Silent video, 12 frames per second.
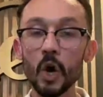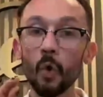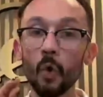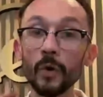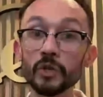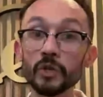
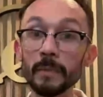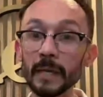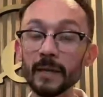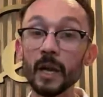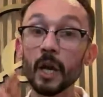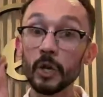which
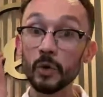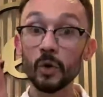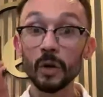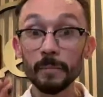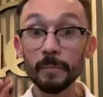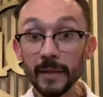means you're
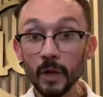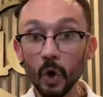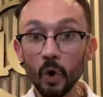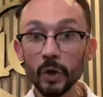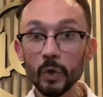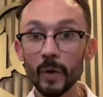gonna be the
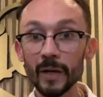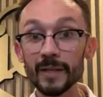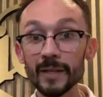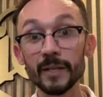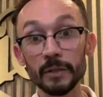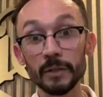only one
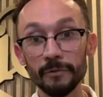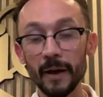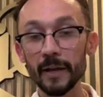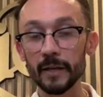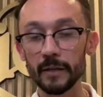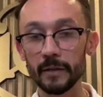
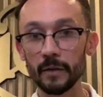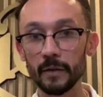certified